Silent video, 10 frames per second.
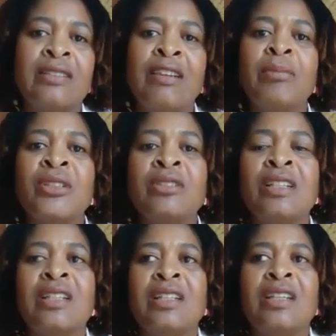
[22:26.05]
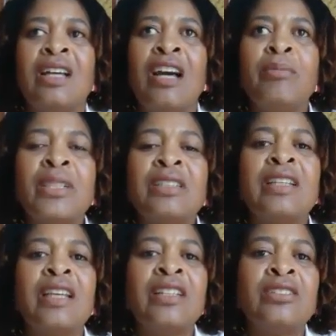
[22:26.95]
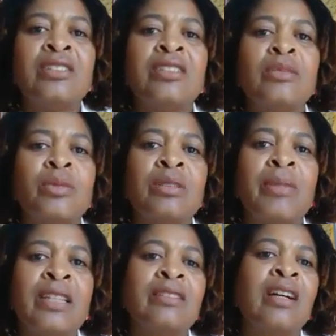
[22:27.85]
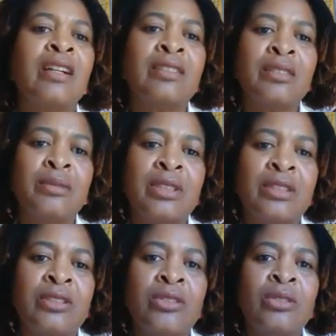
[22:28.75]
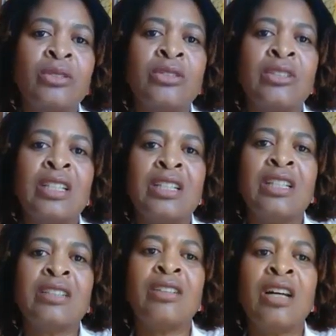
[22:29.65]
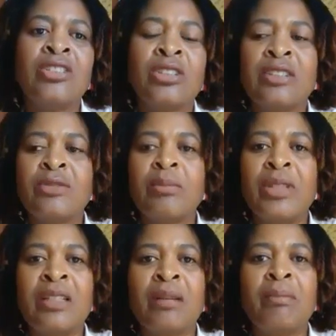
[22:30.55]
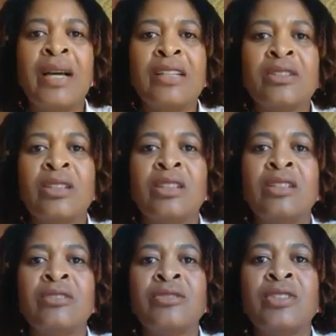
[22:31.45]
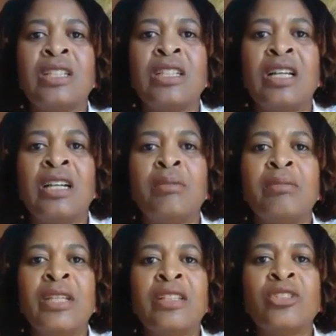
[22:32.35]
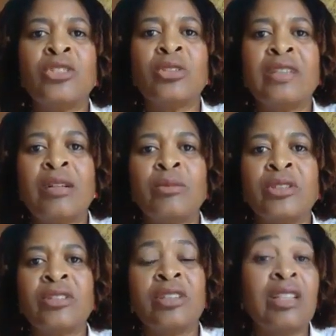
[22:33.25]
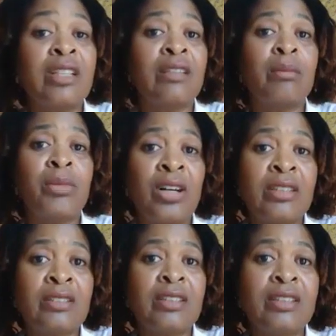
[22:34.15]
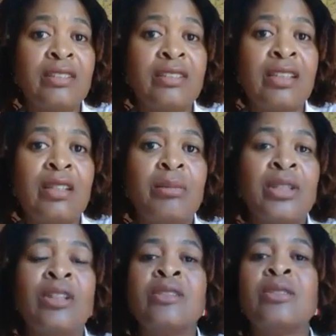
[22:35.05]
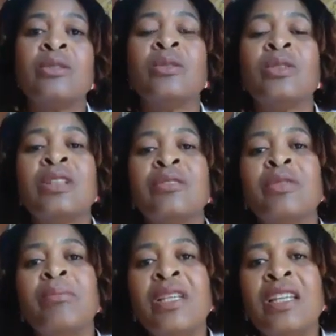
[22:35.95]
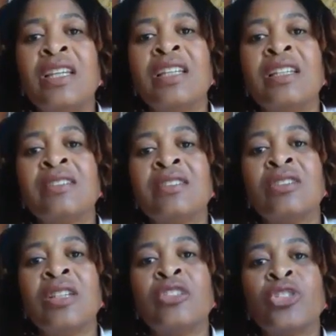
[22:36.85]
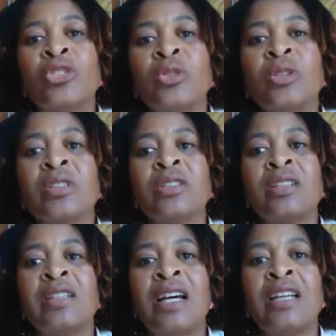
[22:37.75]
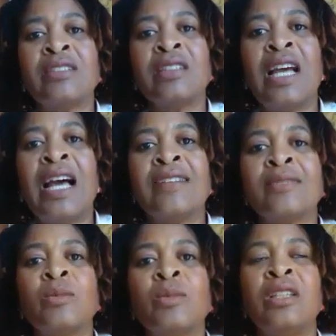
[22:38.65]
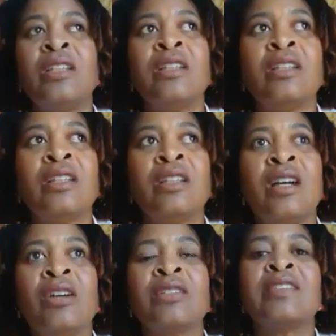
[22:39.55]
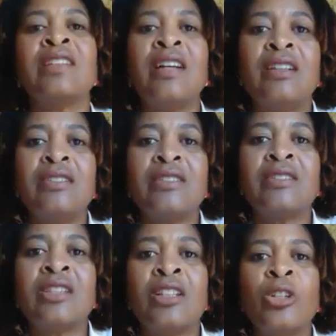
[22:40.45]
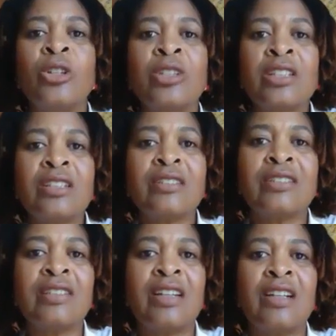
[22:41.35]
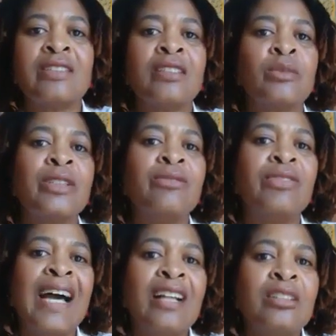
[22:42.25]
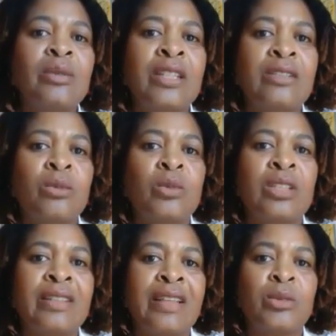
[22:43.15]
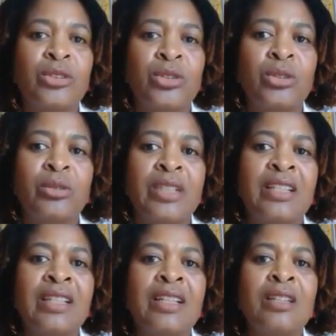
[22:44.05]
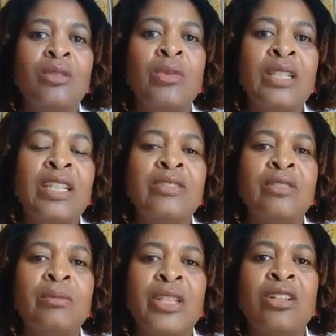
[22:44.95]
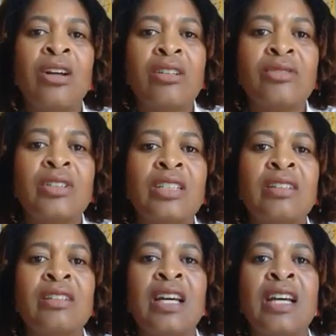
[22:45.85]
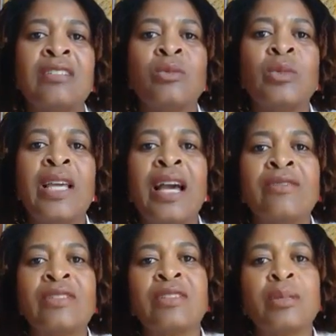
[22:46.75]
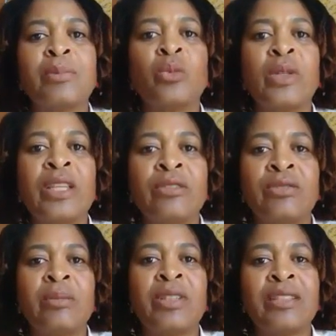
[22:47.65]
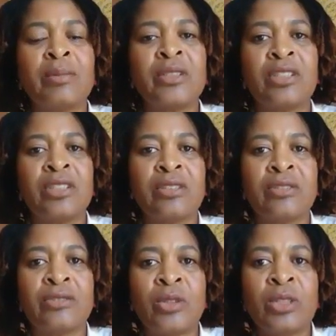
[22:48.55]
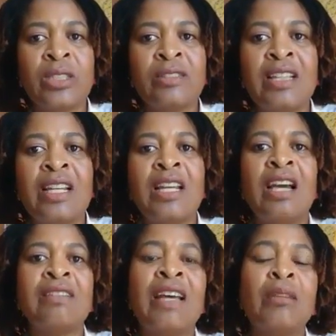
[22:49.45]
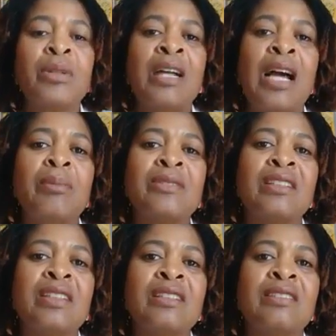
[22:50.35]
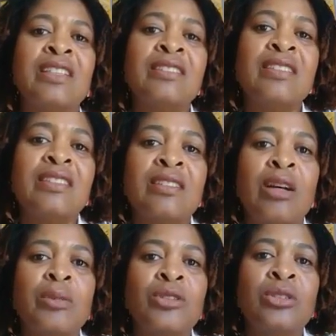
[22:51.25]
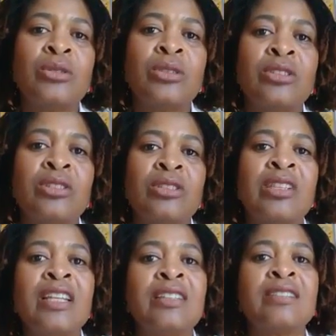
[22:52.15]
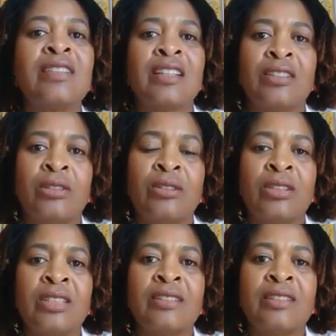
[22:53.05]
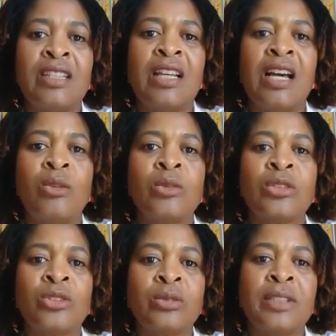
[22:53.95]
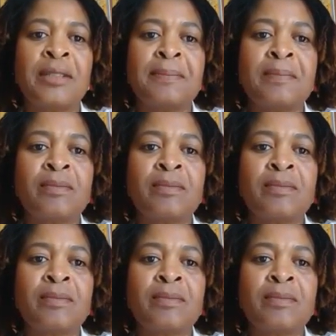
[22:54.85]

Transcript: I've been engaged in this work my entire career. And so it's not just for me a matter of making sure that we're ticking the boxes, but also for me, it's to ensure that as we ourselves look at ourselves, as we evaluate the work that we're doing, we need to be confident that we haven't slipped away from this particular focus and that perhaps this is an opportunity to take a second look and see how we're doing.